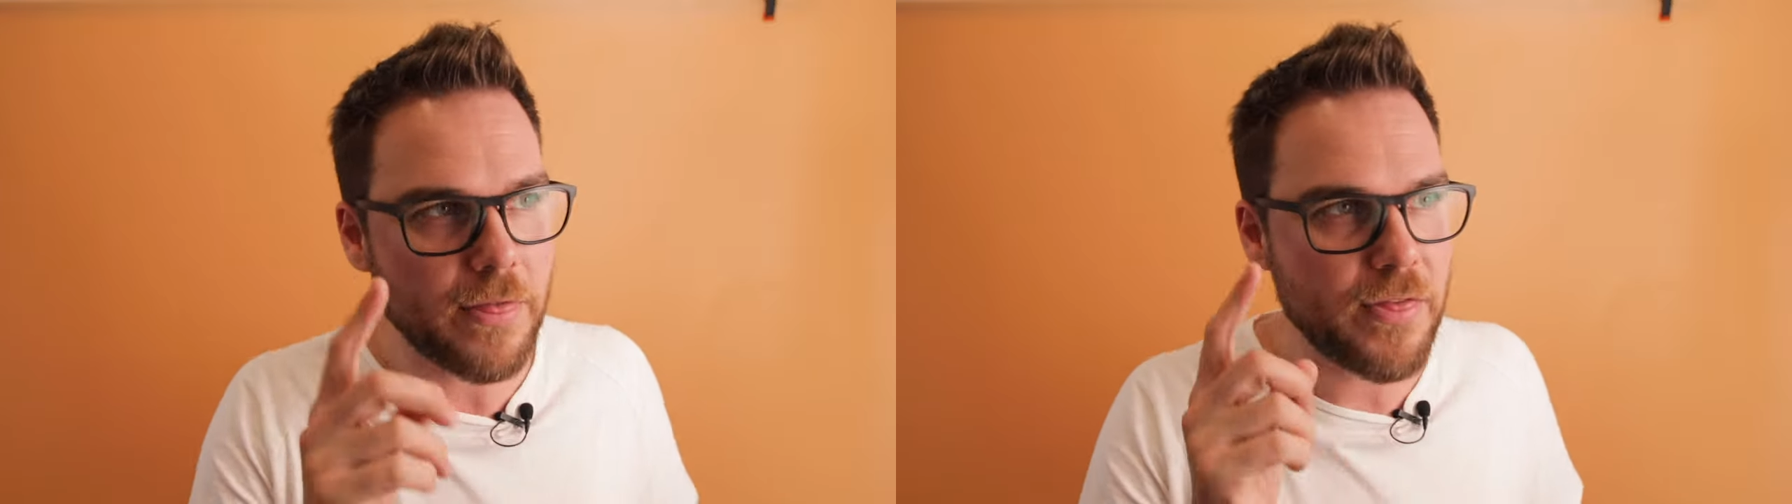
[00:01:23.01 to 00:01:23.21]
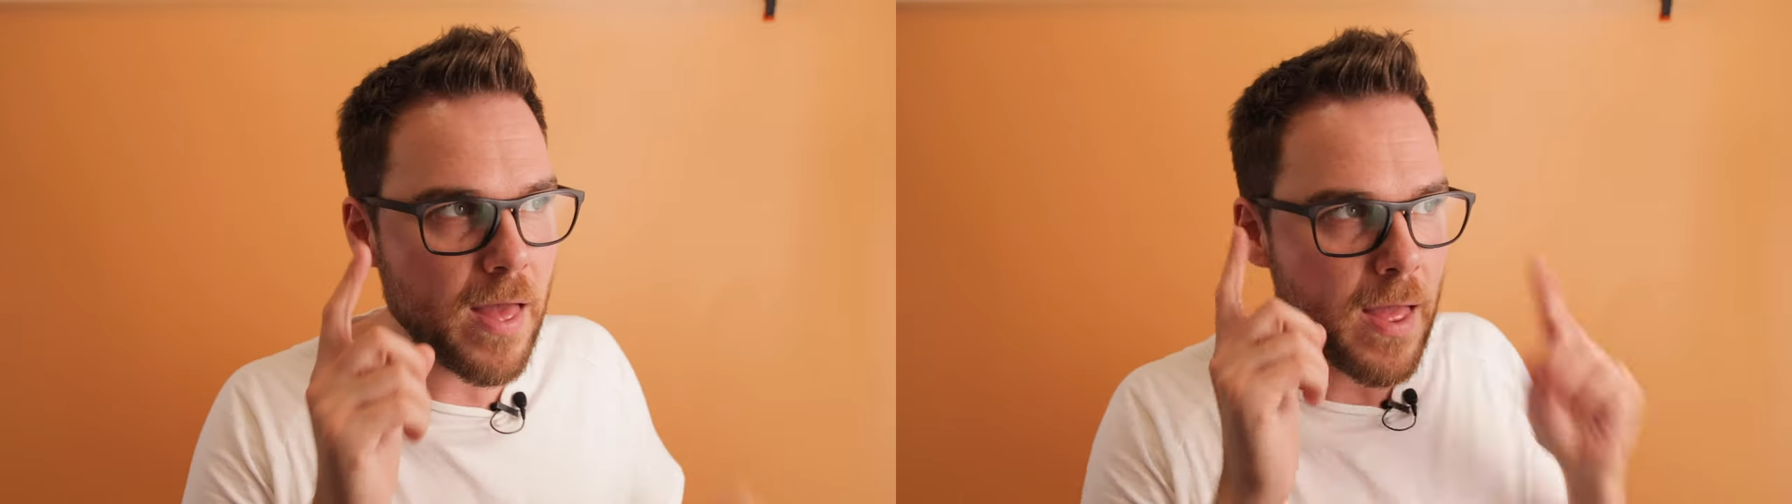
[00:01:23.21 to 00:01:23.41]

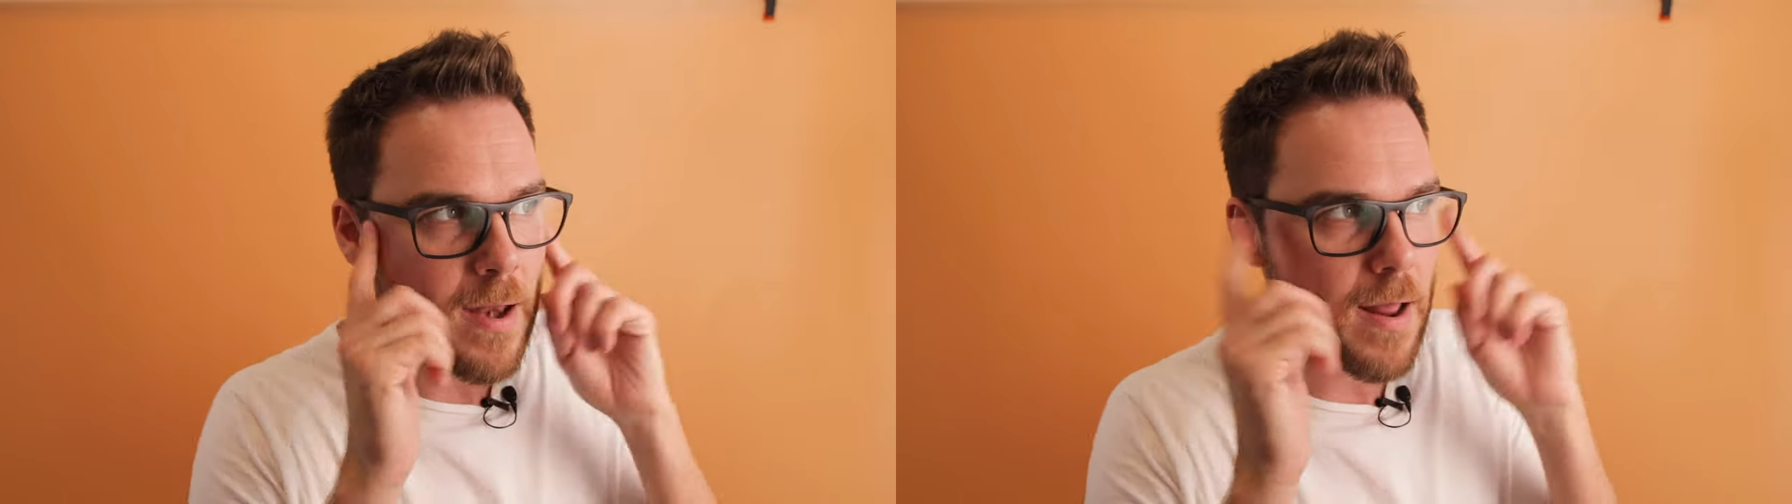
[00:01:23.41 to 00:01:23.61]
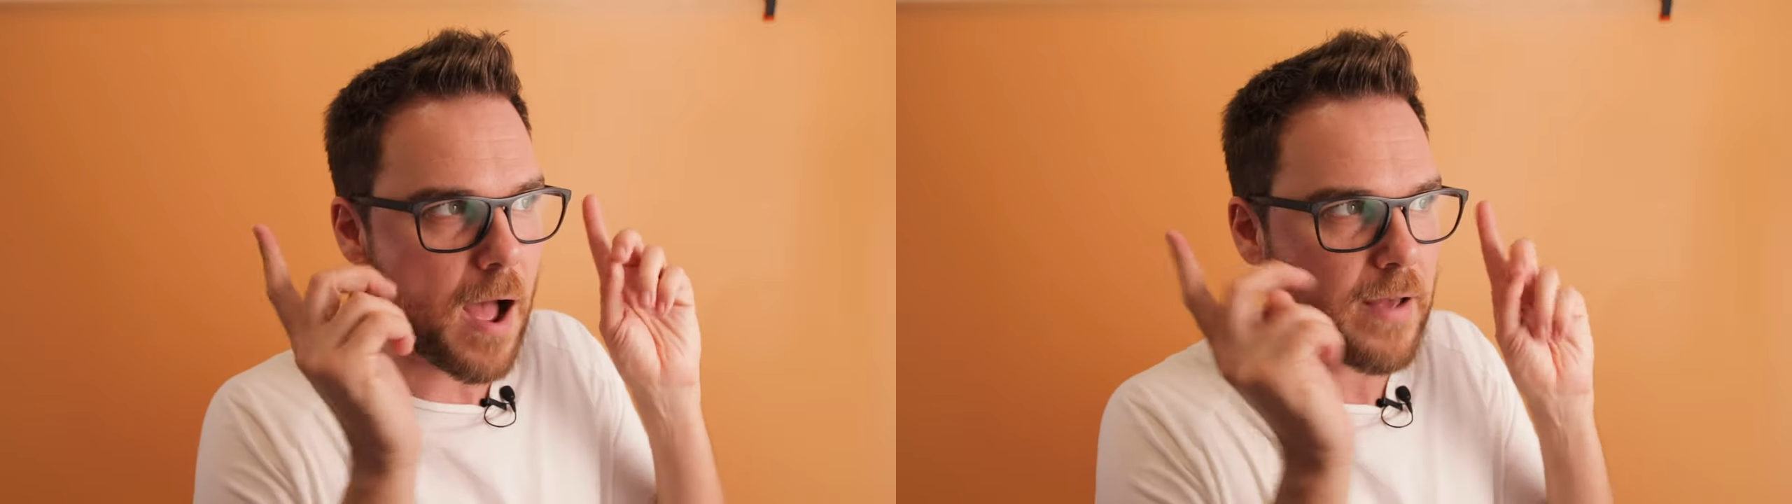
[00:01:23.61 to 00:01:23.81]

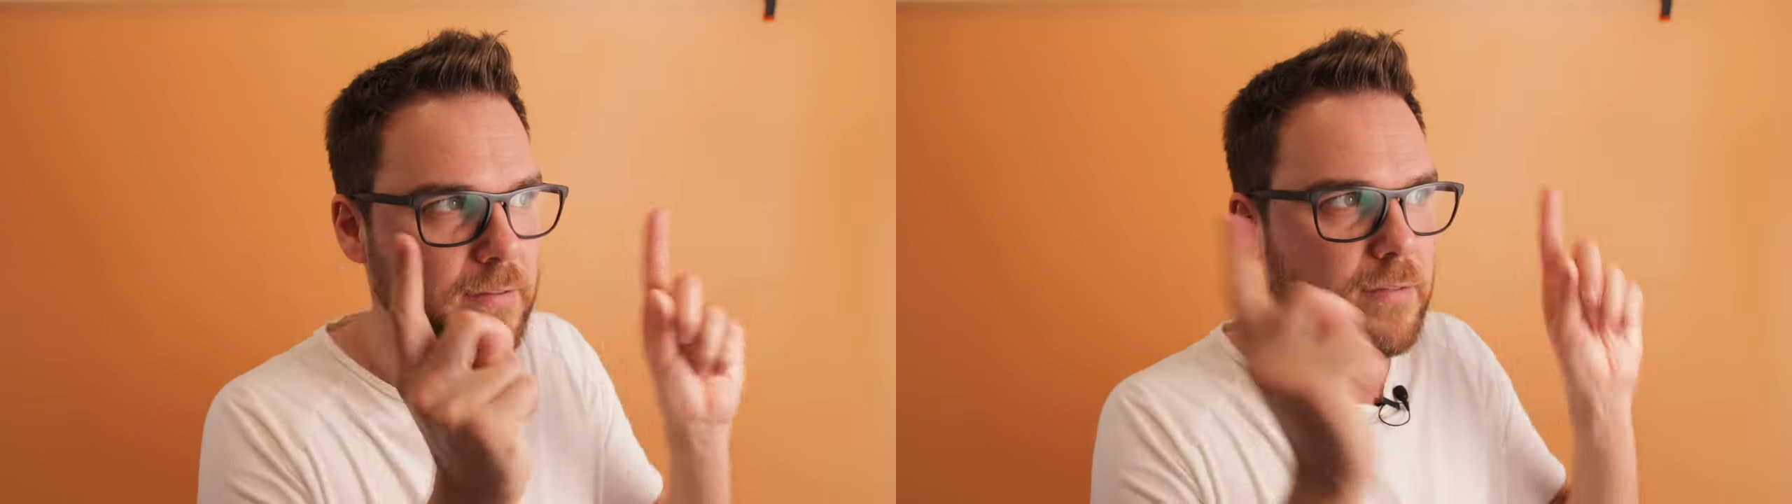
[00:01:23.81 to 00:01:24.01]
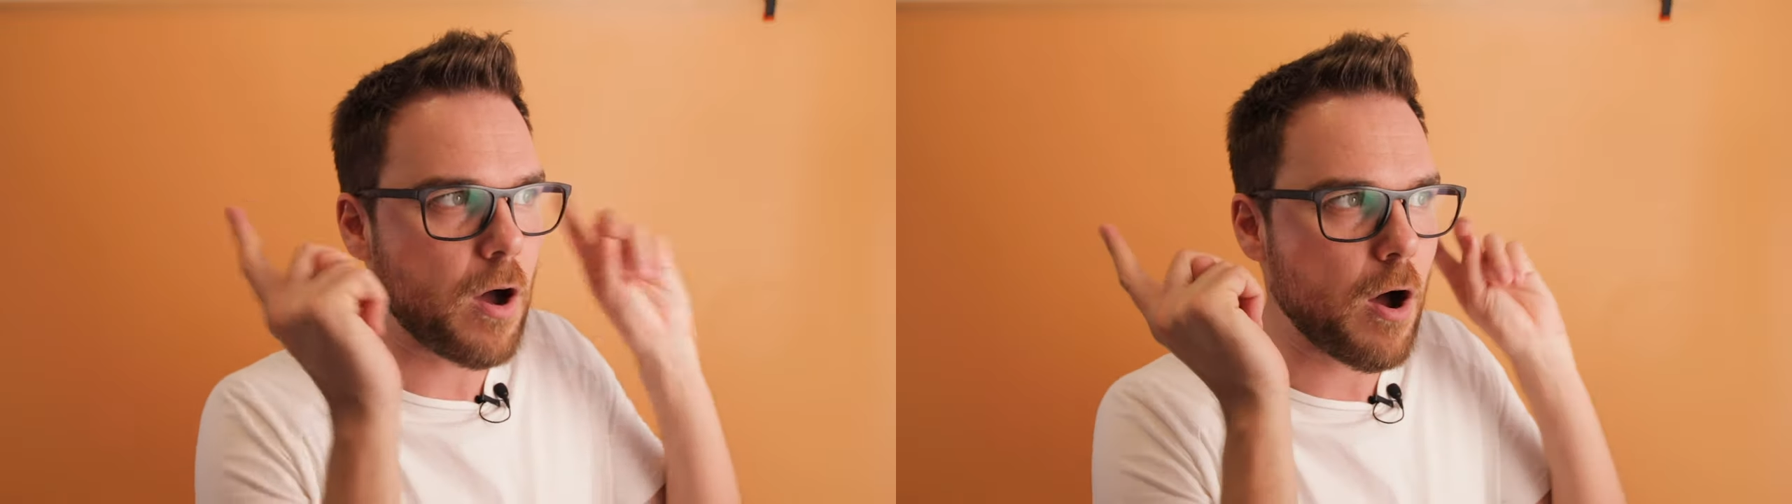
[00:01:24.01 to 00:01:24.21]
Then I
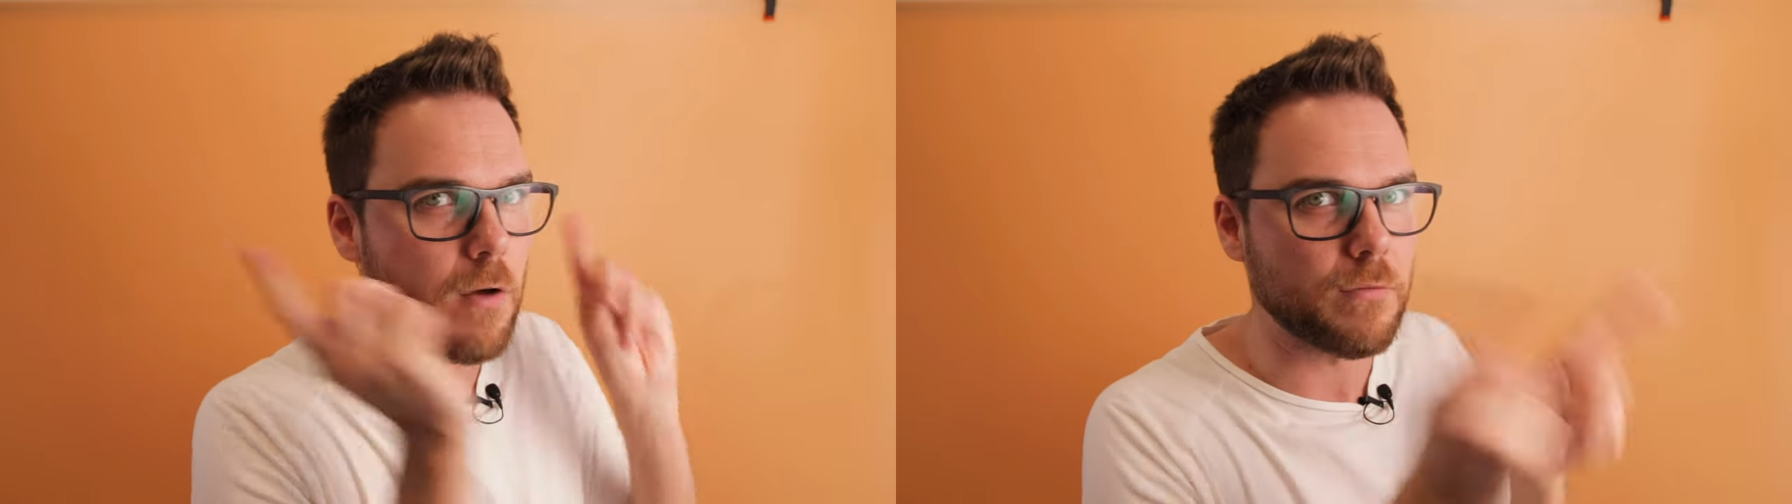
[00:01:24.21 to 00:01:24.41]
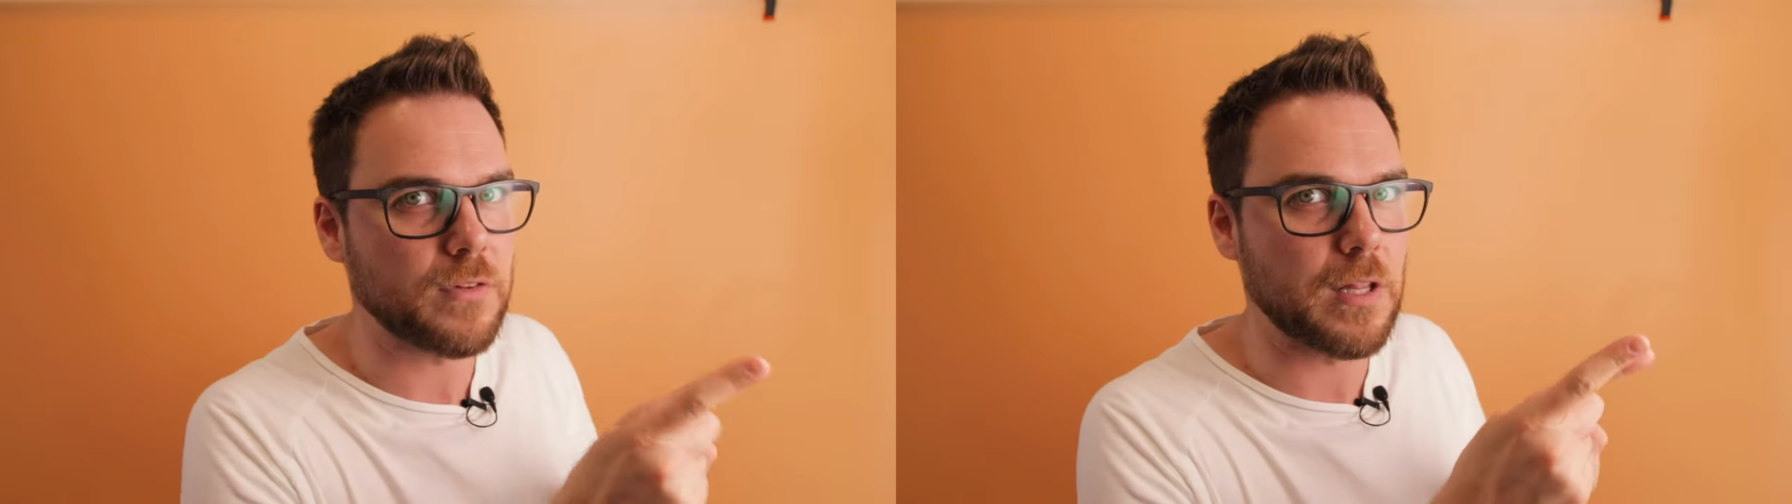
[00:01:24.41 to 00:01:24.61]
saw